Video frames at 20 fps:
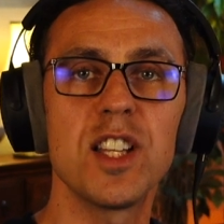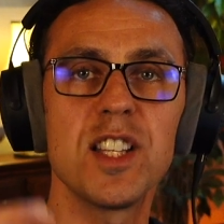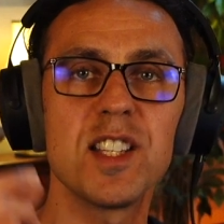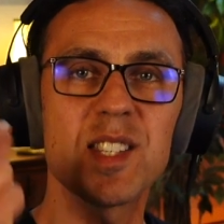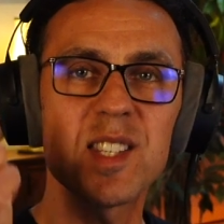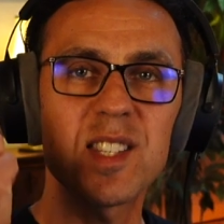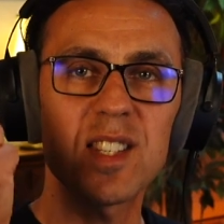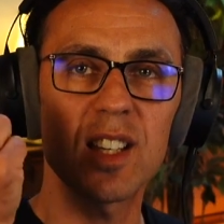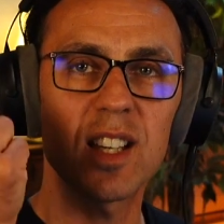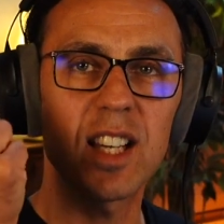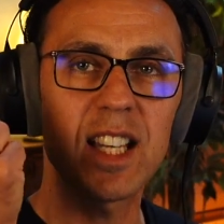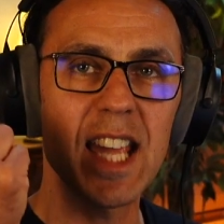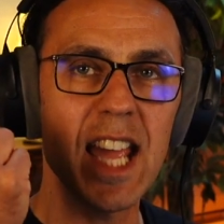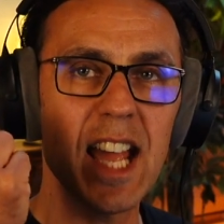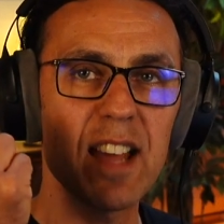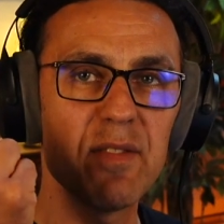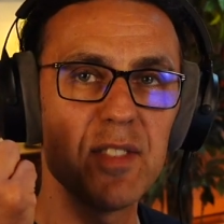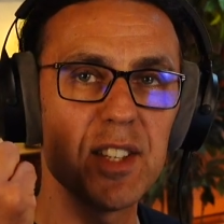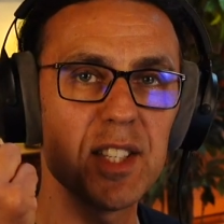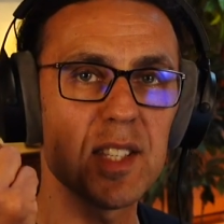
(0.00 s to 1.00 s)
and it's
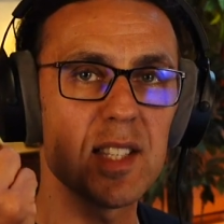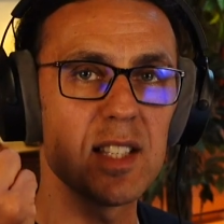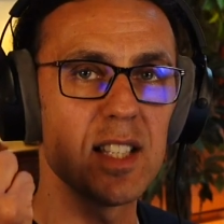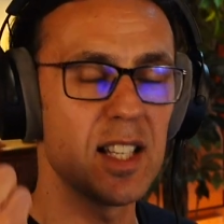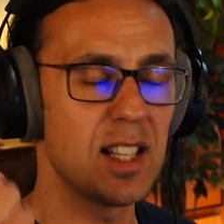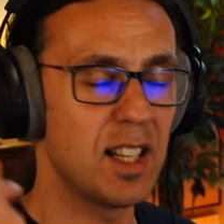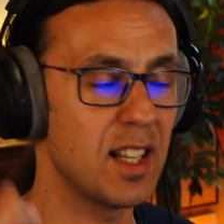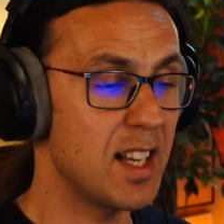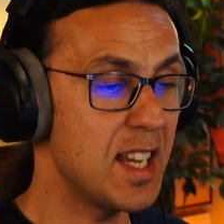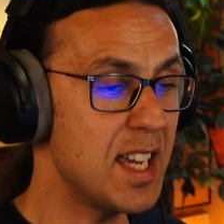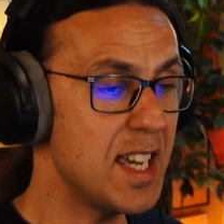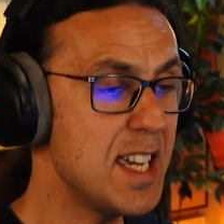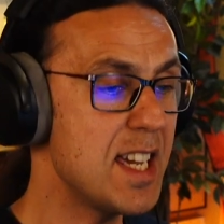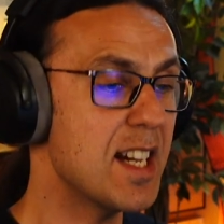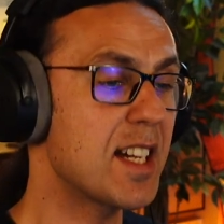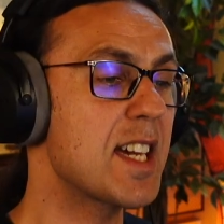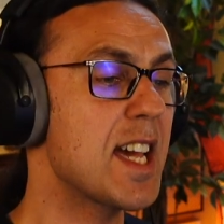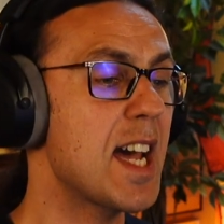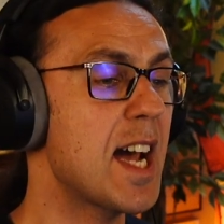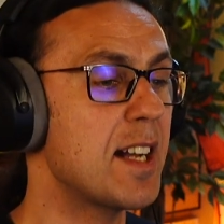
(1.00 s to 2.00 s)
again this little
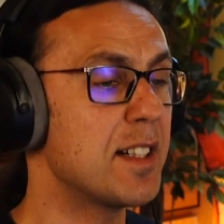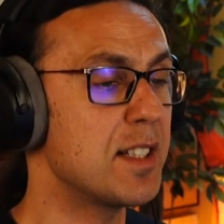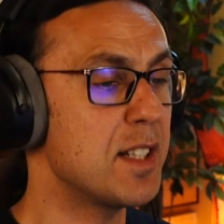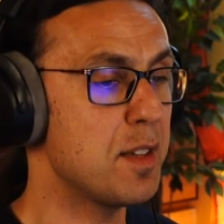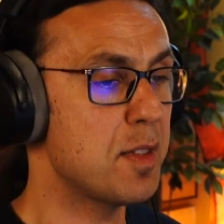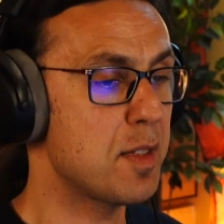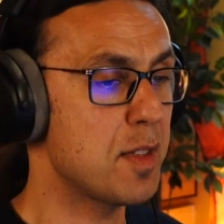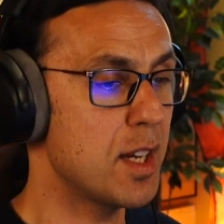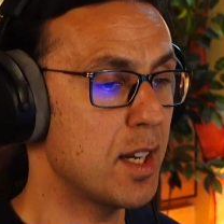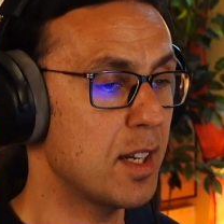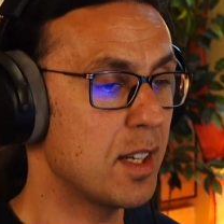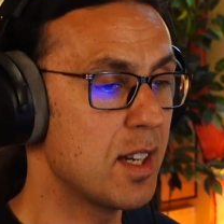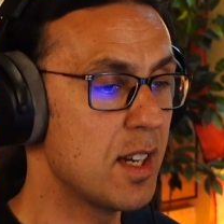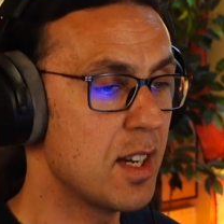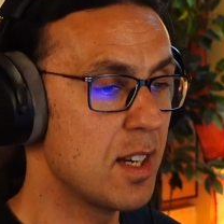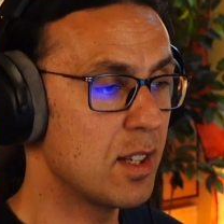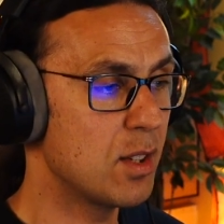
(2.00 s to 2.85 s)
ear candy thing.